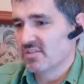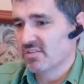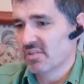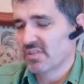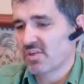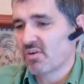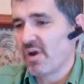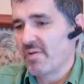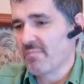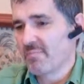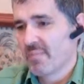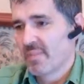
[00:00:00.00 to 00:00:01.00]
So it's a crepe
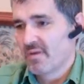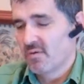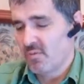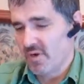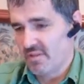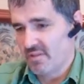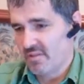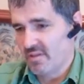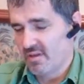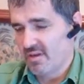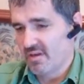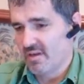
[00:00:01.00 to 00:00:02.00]
with
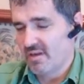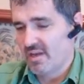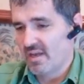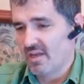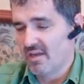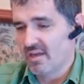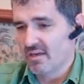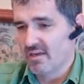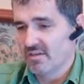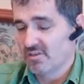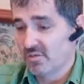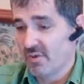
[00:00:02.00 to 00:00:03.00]

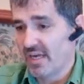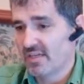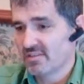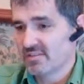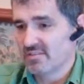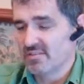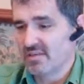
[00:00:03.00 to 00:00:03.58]
2 eggs,